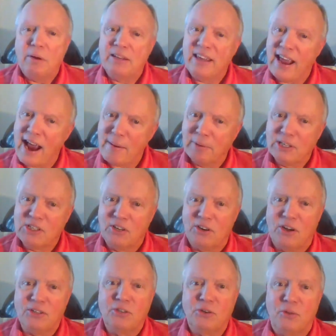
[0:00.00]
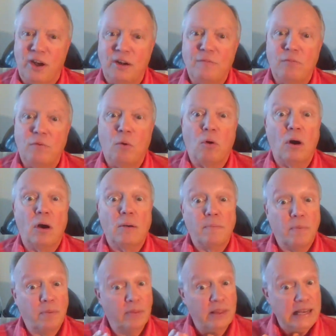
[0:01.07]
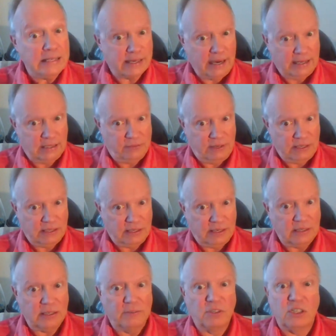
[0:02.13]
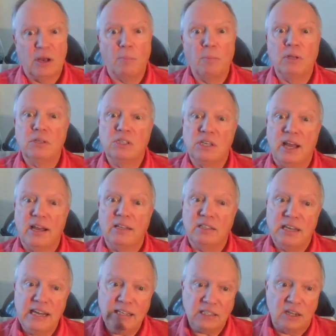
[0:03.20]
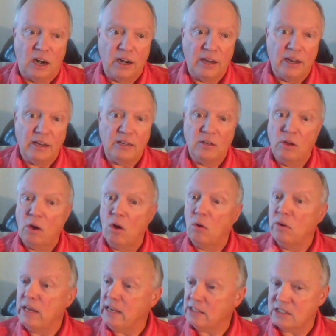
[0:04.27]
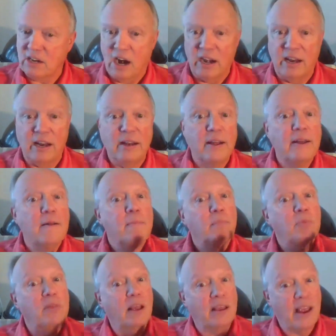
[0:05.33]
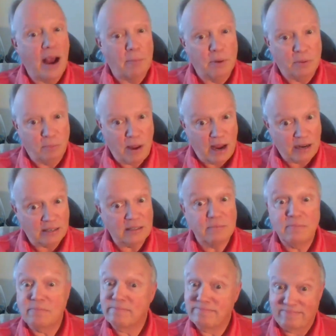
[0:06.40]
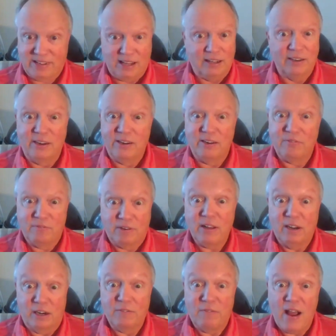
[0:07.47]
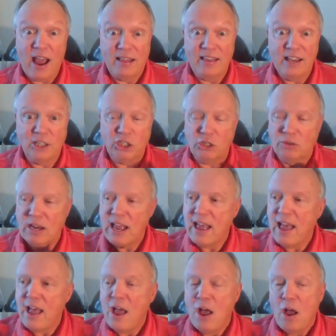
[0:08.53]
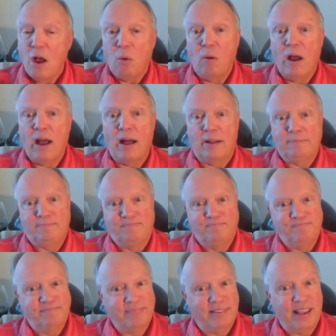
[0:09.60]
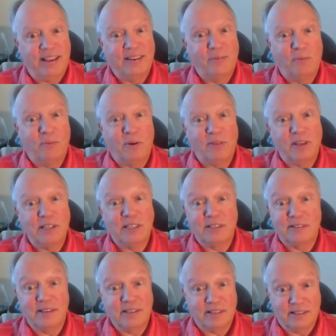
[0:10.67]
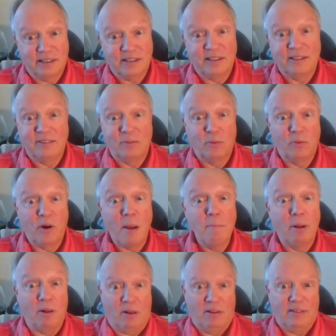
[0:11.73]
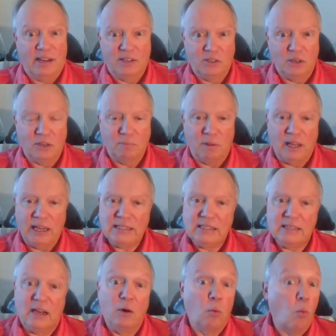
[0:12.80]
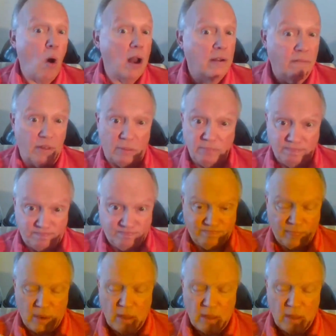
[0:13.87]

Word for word: but cameras are also there for these kinds of incidents. If someone says he started it, no, he started it, the camera might clear clarify the issue. Well, this this little rumble that took place, or one of them,